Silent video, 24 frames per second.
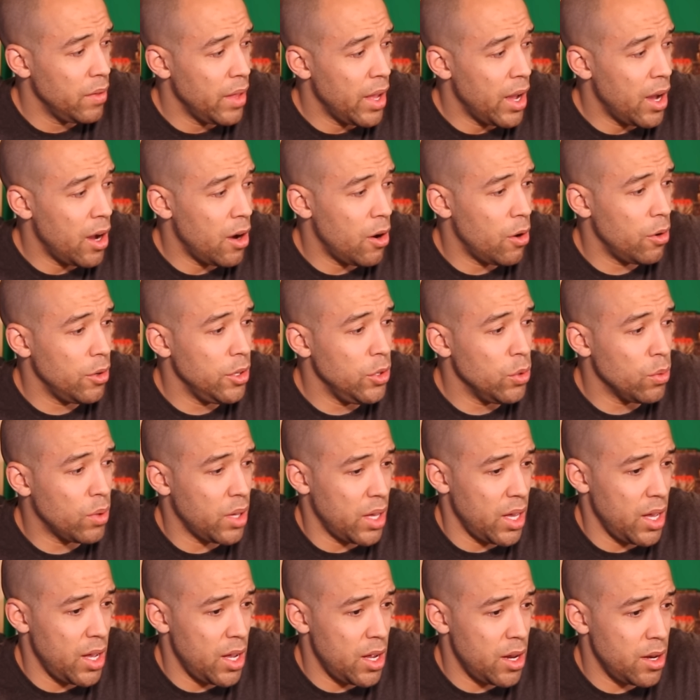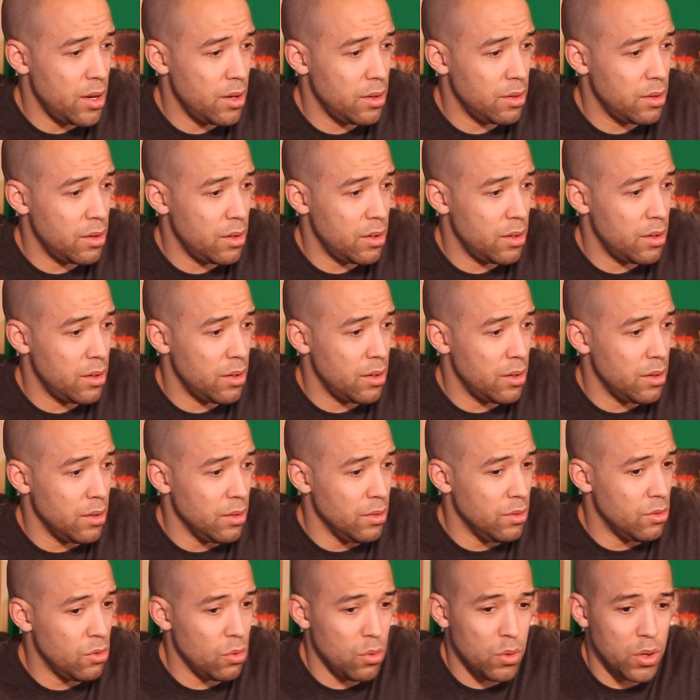Now, you can
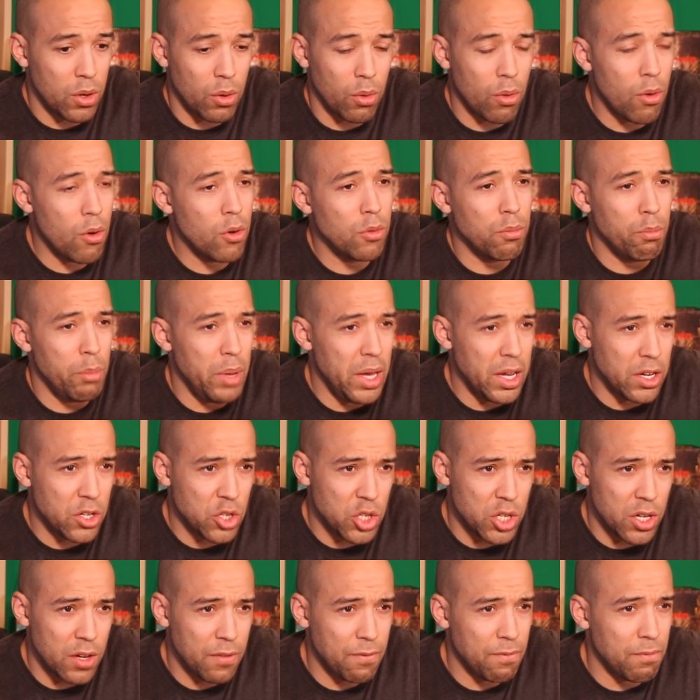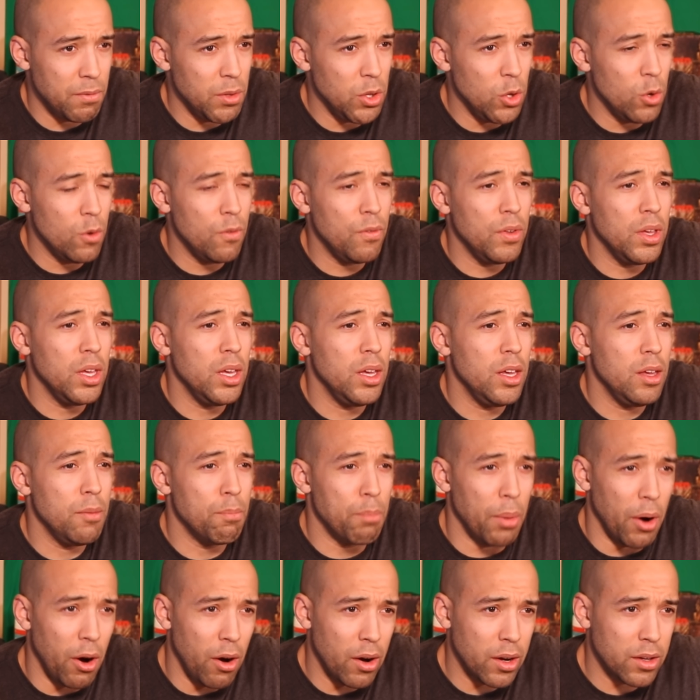do your own makeshift
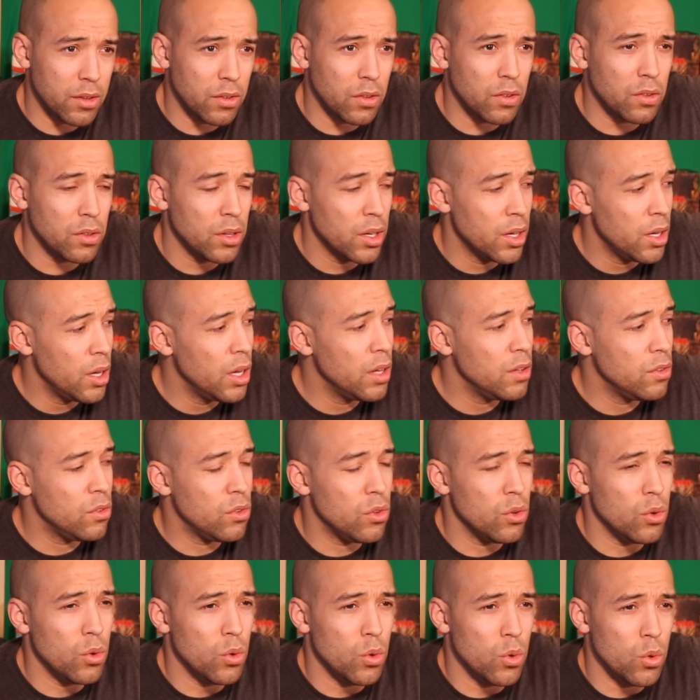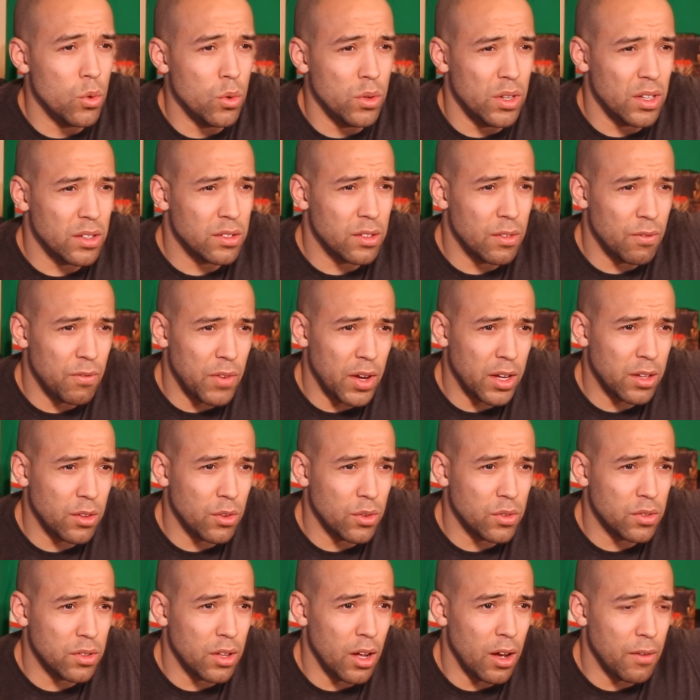UV box to
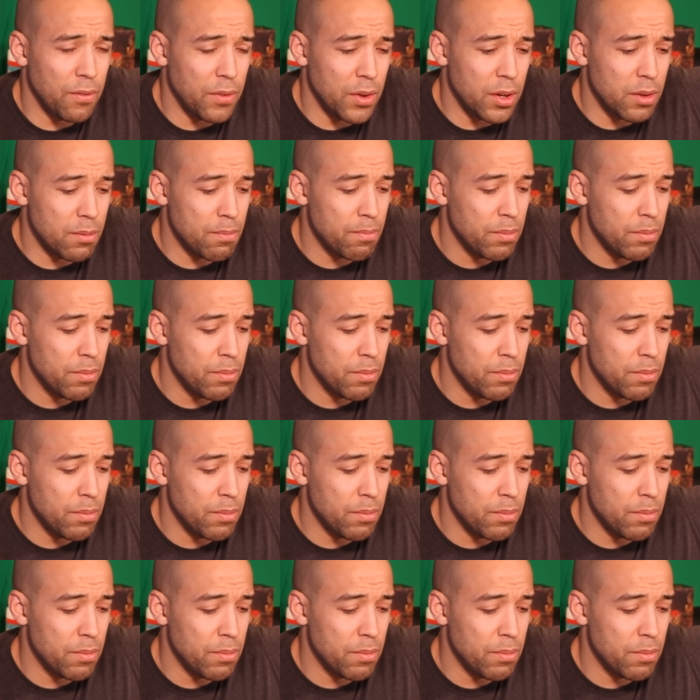disinfect your stuff